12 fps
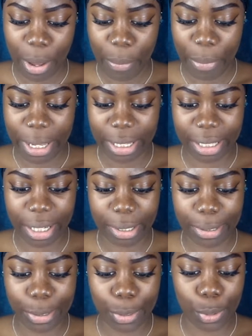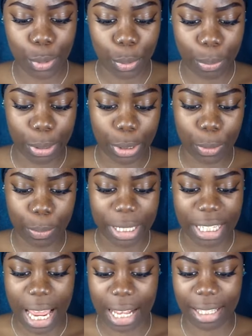but it's like super
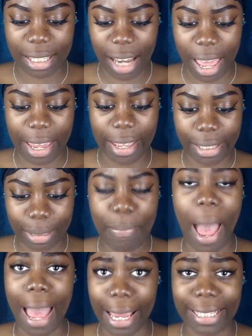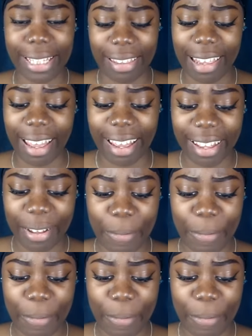dense, like it's packed in there.